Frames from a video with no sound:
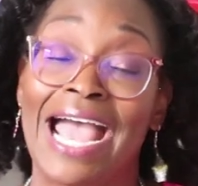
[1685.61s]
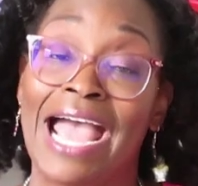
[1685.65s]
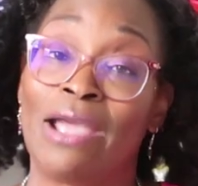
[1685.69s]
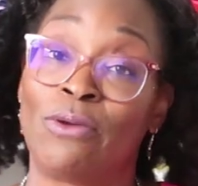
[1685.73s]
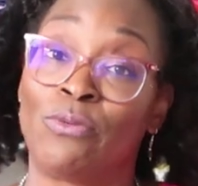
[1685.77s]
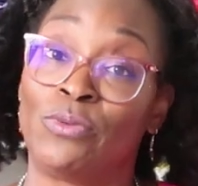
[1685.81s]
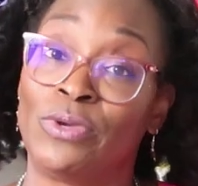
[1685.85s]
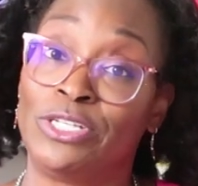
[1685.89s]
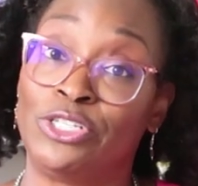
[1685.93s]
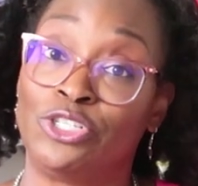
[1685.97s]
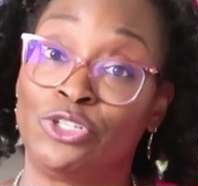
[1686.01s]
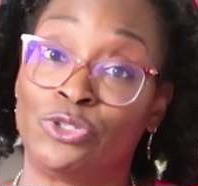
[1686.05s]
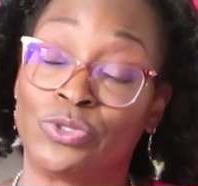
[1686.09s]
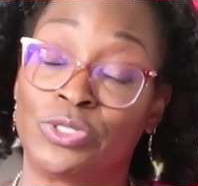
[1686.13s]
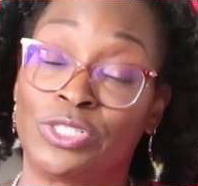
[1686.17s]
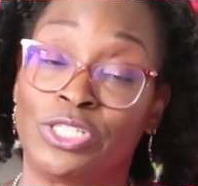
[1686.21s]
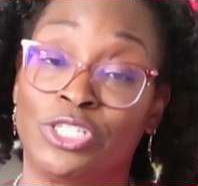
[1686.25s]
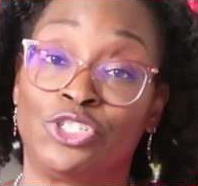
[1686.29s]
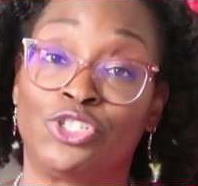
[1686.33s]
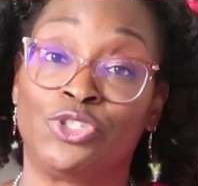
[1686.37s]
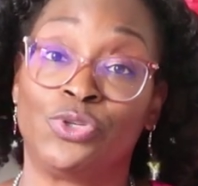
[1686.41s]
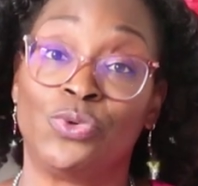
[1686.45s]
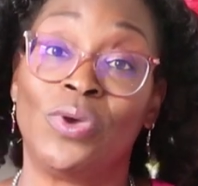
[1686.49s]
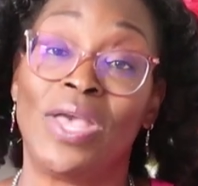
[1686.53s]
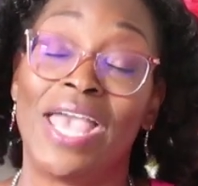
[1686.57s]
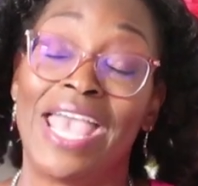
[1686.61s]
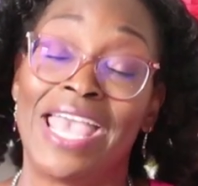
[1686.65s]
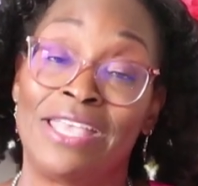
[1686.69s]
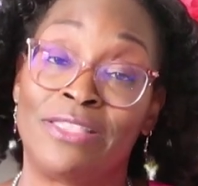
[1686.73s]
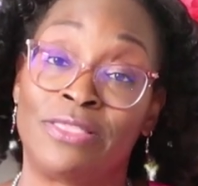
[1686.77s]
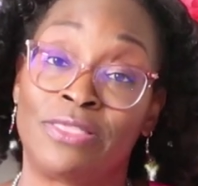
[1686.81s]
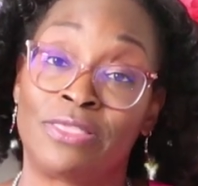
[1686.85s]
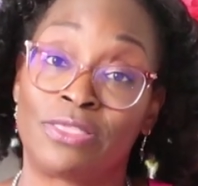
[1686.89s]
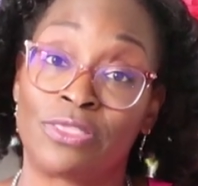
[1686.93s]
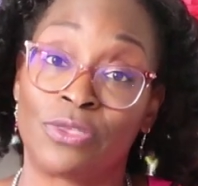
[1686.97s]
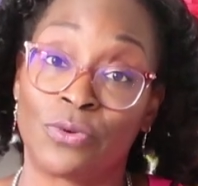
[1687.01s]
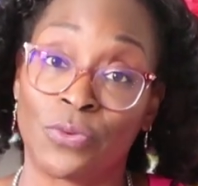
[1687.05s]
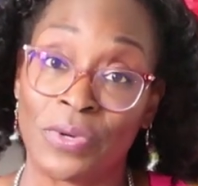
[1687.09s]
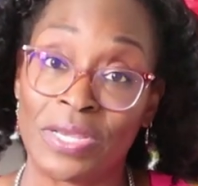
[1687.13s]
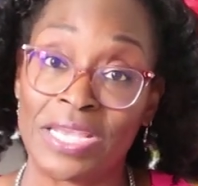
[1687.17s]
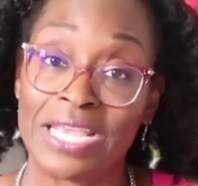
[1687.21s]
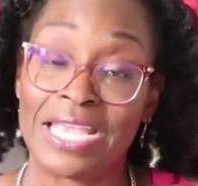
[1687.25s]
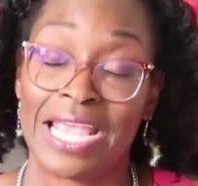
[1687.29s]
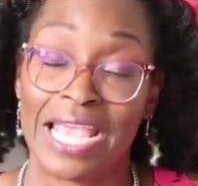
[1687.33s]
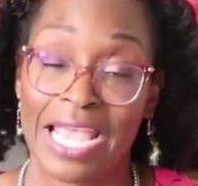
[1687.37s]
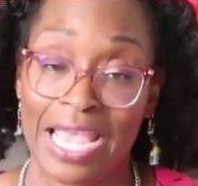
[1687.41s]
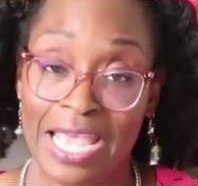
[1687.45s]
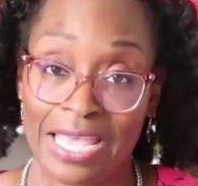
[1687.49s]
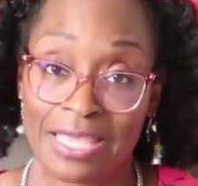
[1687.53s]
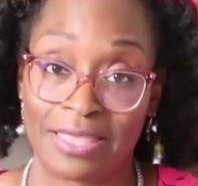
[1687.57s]
I reduced it to a
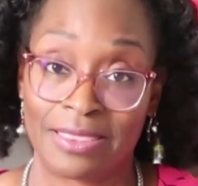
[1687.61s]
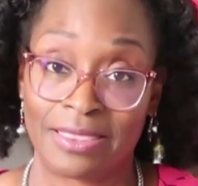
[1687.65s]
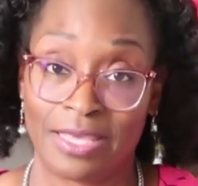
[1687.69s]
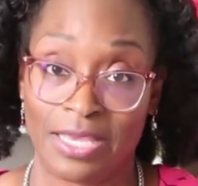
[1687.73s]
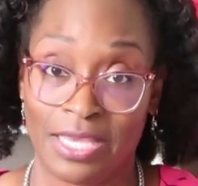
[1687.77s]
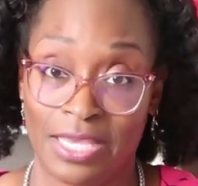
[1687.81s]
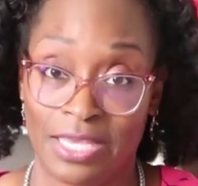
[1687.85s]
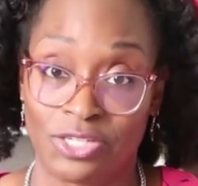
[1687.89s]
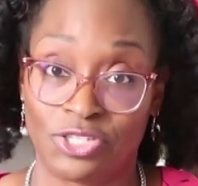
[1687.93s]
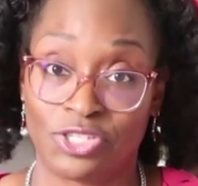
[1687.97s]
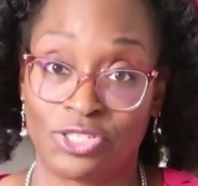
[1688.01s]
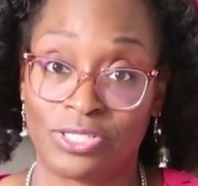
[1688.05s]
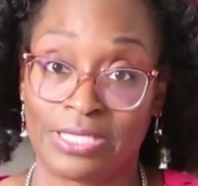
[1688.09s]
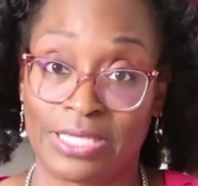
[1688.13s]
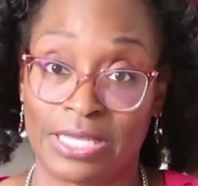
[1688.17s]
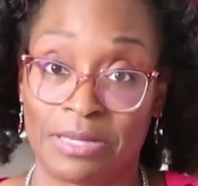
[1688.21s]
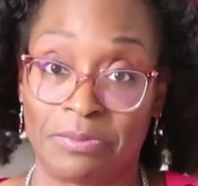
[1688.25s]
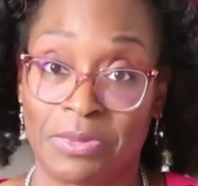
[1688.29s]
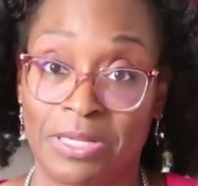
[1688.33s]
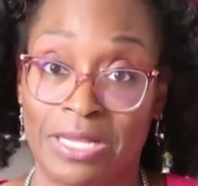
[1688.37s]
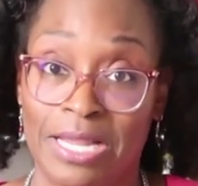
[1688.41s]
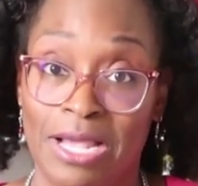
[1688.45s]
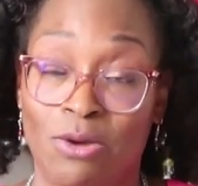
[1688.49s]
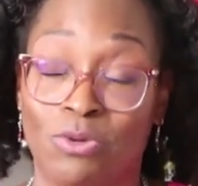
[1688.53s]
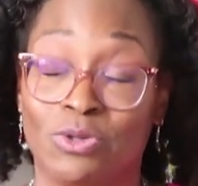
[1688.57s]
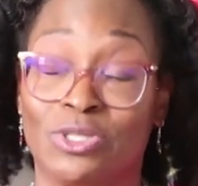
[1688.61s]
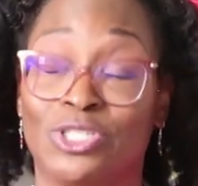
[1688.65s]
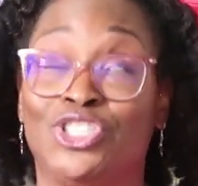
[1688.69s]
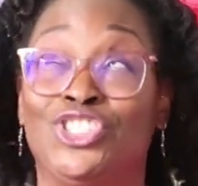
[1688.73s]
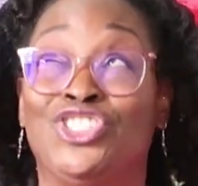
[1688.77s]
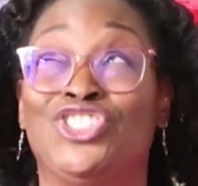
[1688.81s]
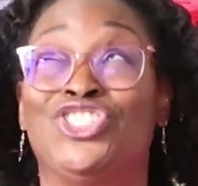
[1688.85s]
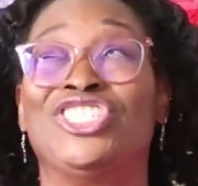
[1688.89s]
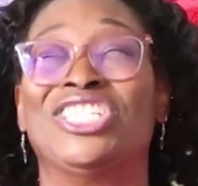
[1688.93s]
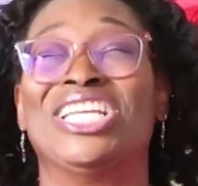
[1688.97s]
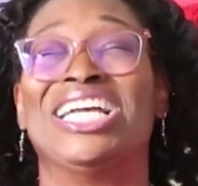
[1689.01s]
3/8 inch seam allowance